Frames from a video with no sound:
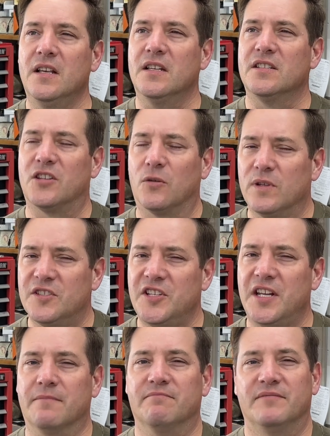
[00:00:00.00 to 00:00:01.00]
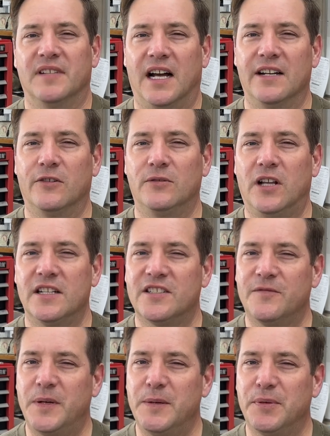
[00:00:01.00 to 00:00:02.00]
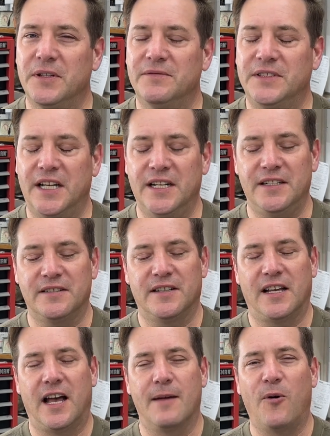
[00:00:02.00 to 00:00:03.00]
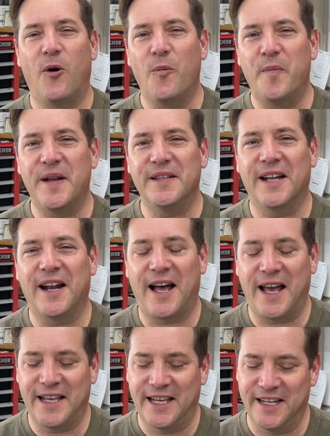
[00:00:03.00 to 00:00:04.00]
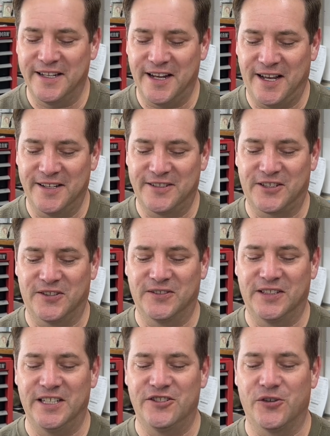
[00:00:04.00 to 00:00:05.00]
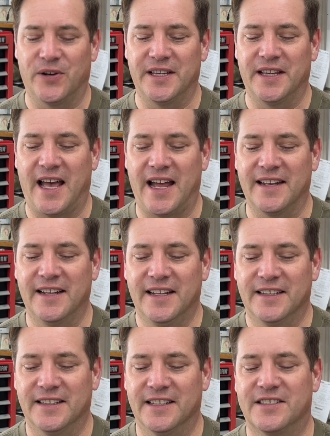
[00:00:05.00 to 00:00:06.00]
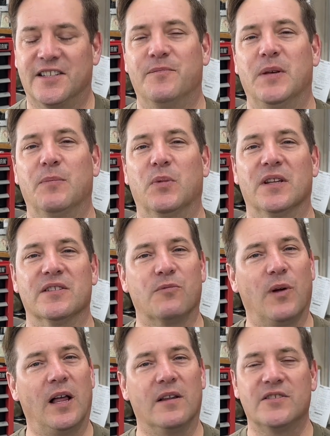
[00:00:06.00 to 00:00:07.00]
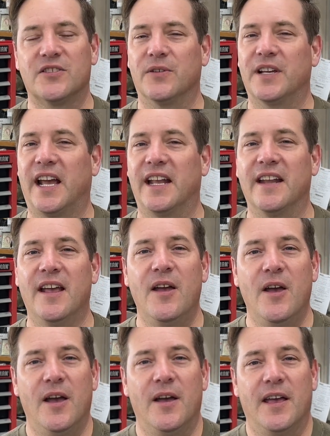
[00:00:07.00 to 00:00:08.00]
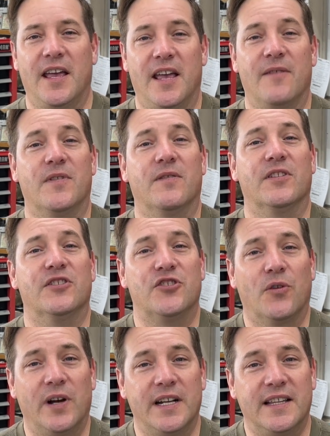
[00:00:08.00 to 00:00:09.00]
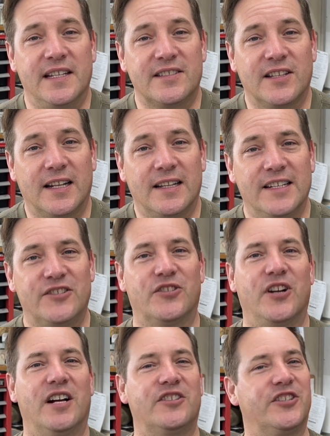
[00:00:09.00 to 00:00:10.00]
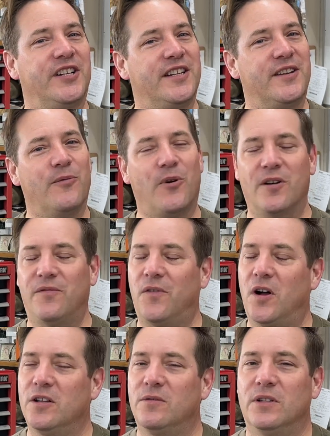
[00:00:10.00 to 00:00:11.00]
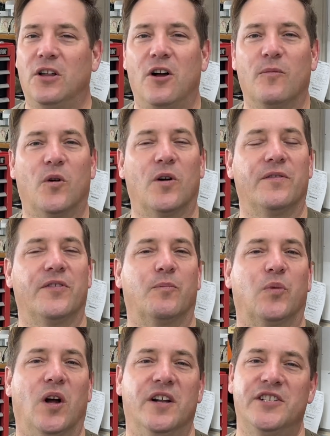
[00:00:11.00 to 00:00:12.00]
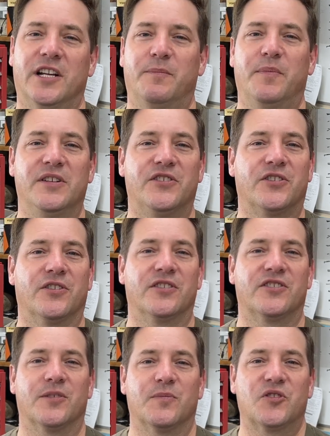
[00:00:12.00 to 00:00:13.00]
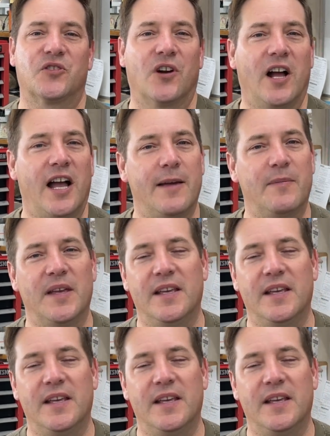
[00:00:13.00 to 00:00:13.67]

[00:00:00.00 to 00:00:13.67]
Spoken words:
So we'll see. I know lots of people have done it. I'm hoping that I can certainly join that list of people as well. So again, if you've enjoyed this little introduction and you want to follow along more with the project, be sure to subscribe.